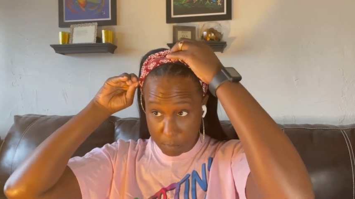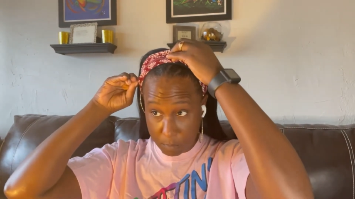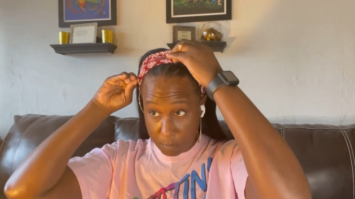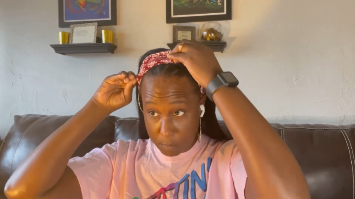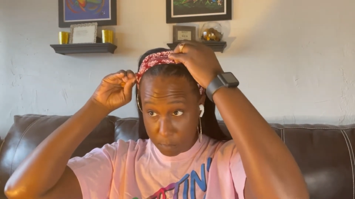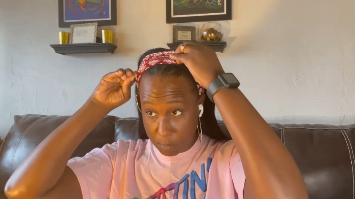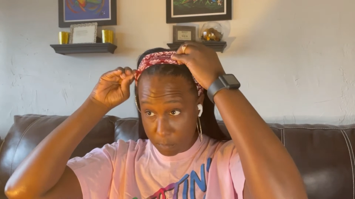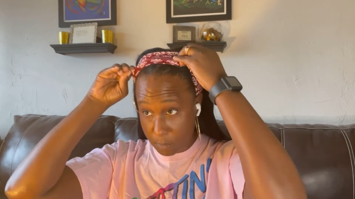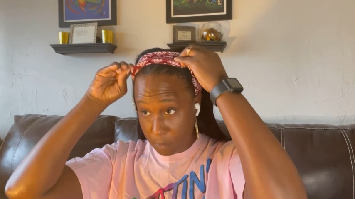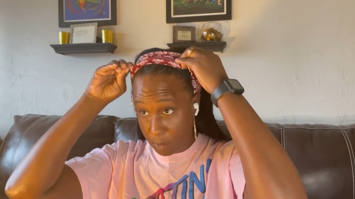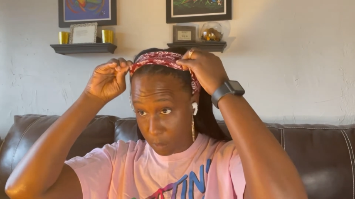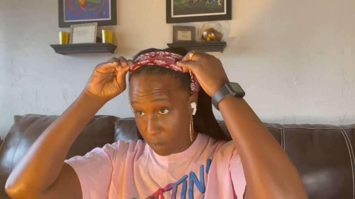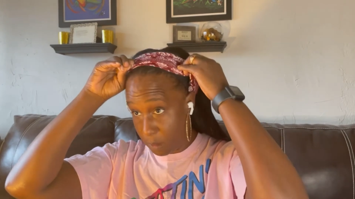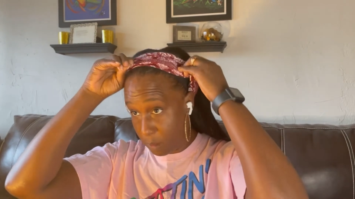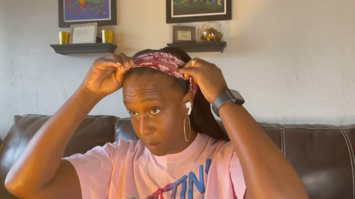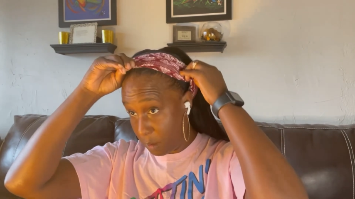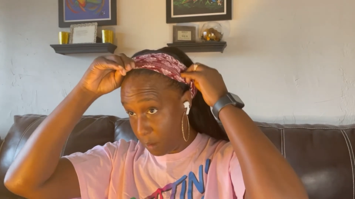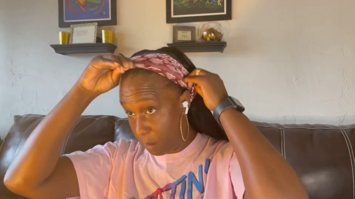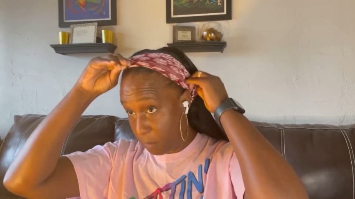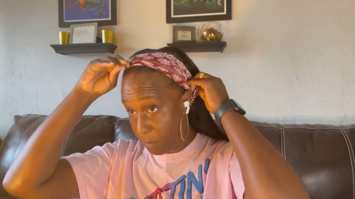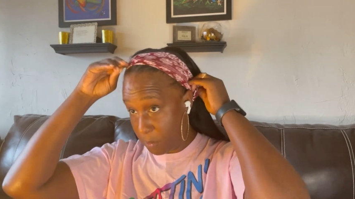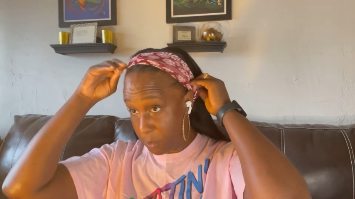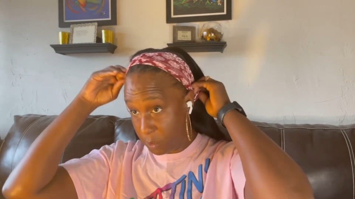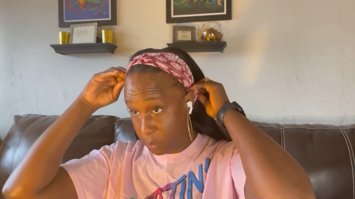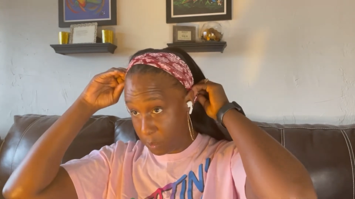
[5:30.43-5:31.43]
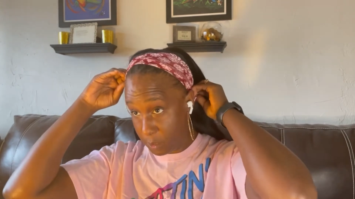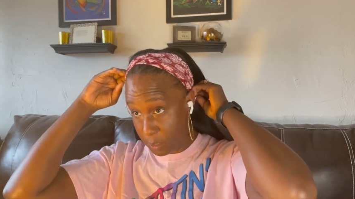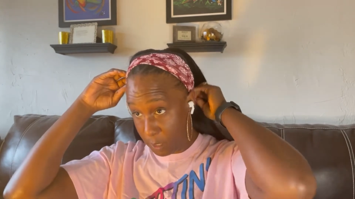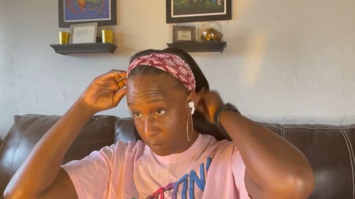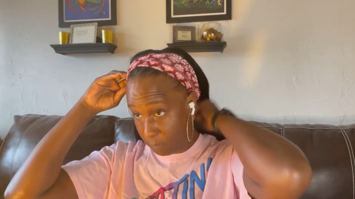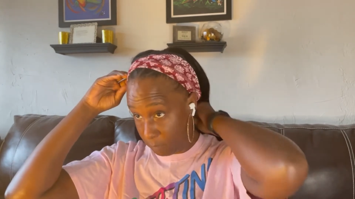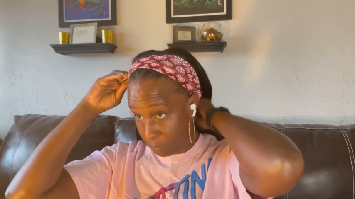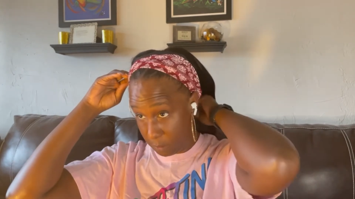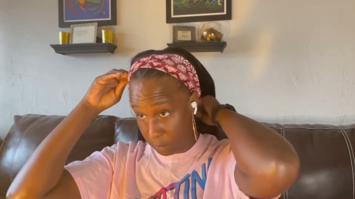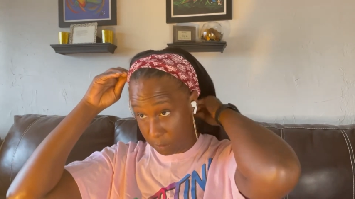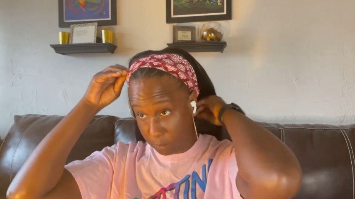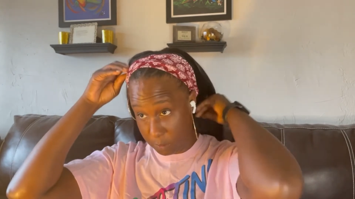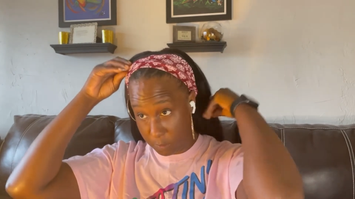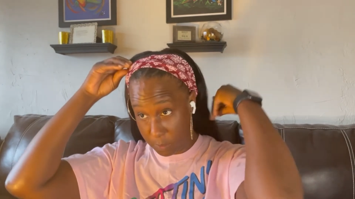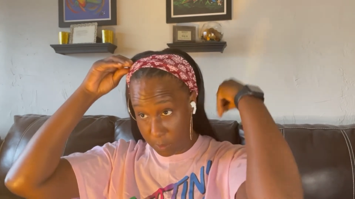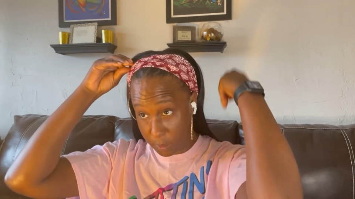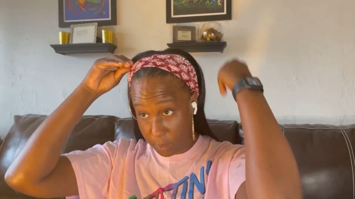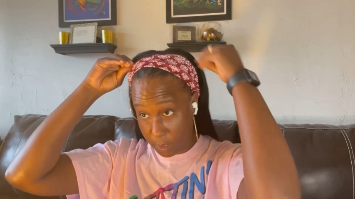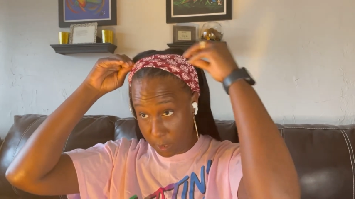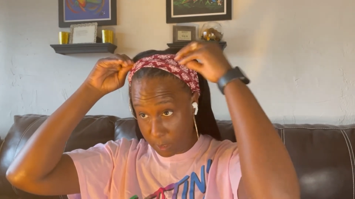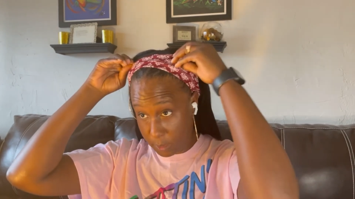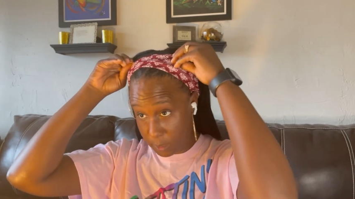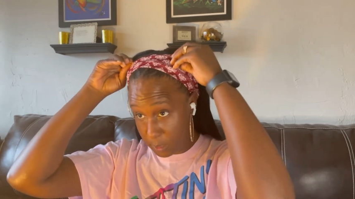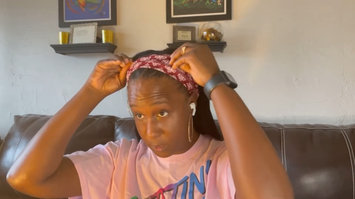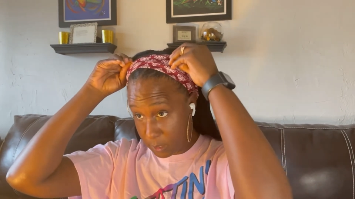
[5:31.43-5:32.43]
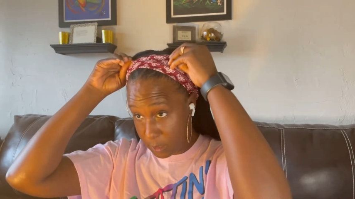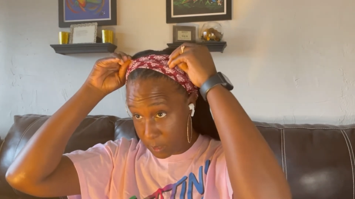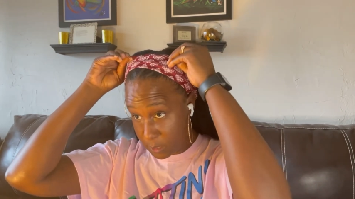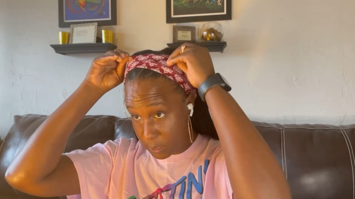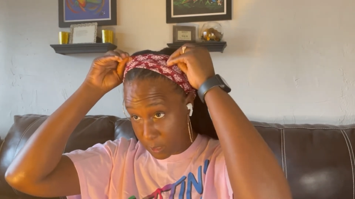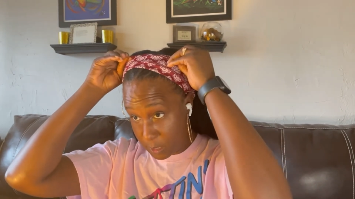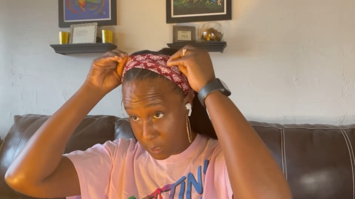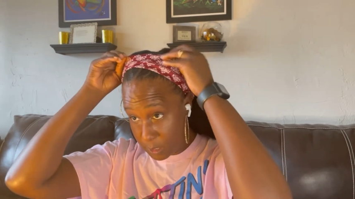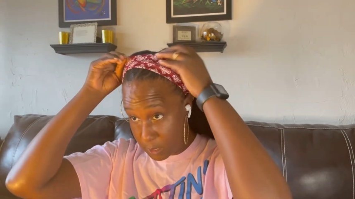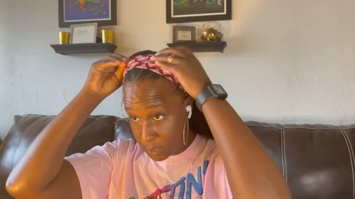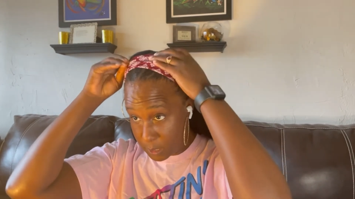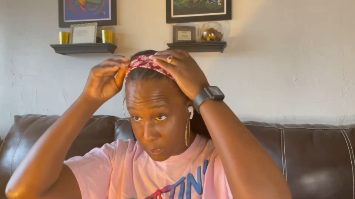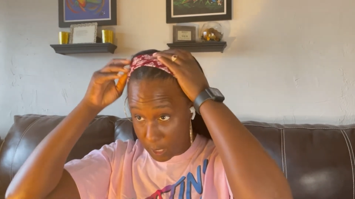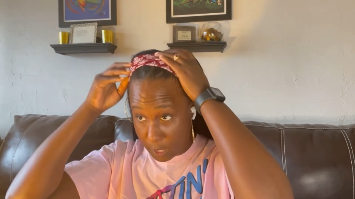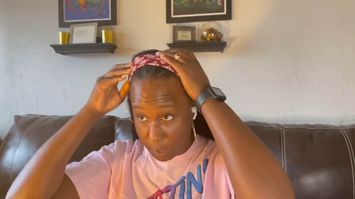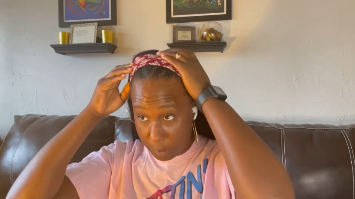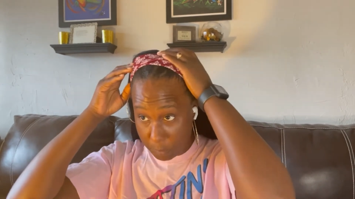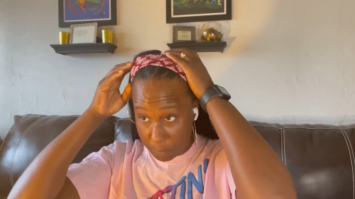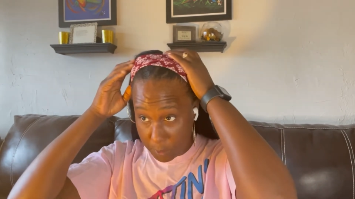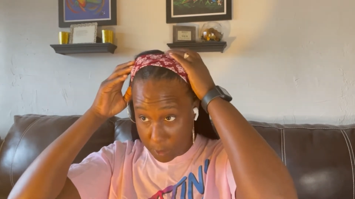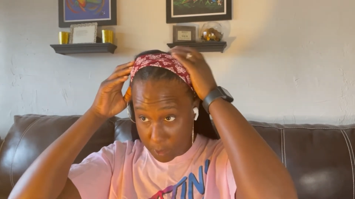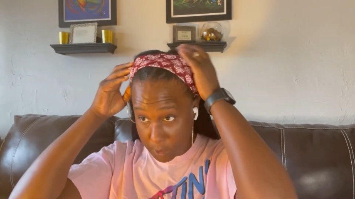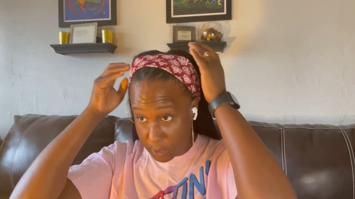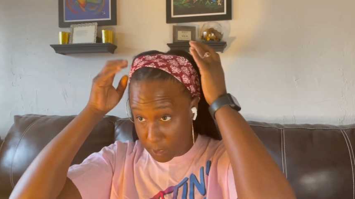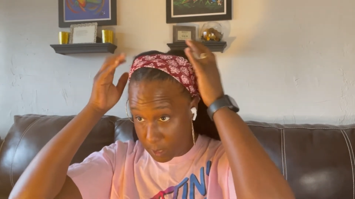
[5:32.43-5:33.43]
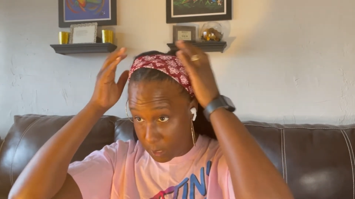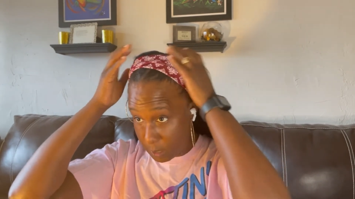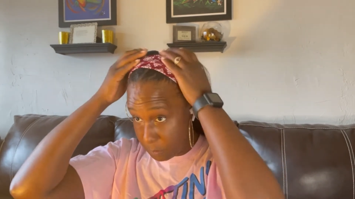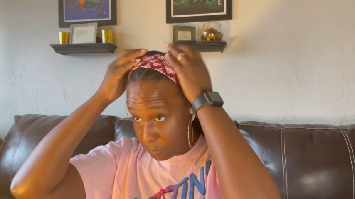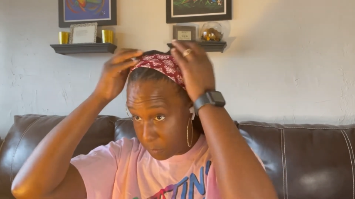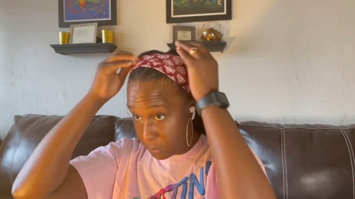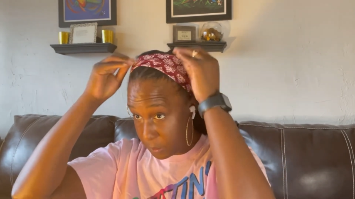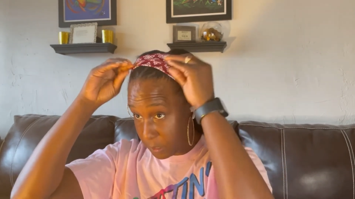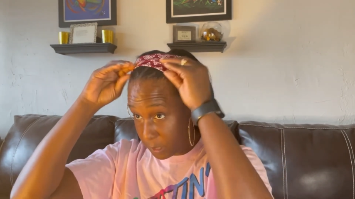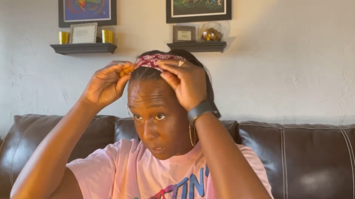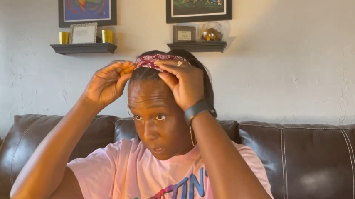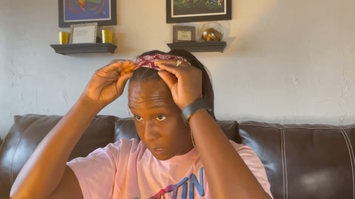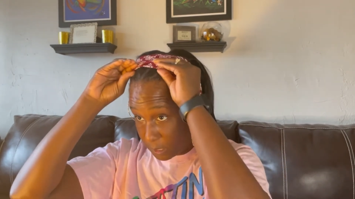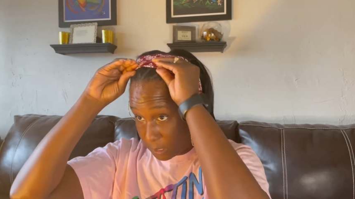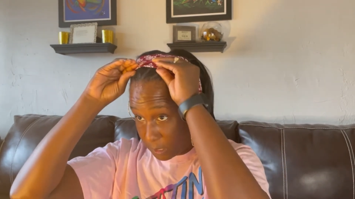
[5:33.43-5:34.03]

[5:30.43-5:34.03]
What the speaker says: I'm gonna just have to do it like this because that way it's not working.